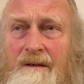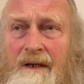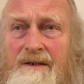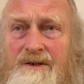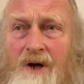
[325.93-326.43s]

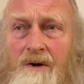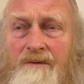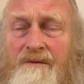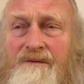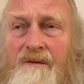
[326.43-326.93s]
has
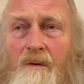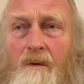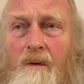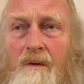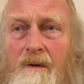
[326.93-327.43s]
gone
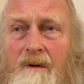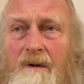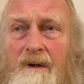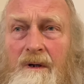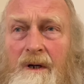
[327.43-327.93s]
for
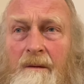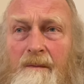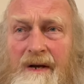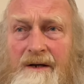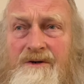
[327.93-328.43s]
a
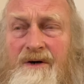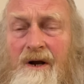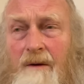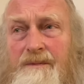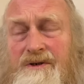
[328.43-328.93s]
military
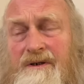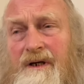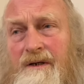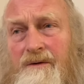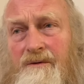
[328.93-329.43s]
option
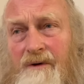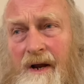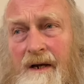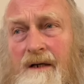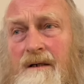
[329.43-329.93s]
in
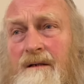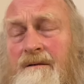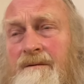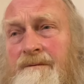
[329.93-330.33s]
Ukraine.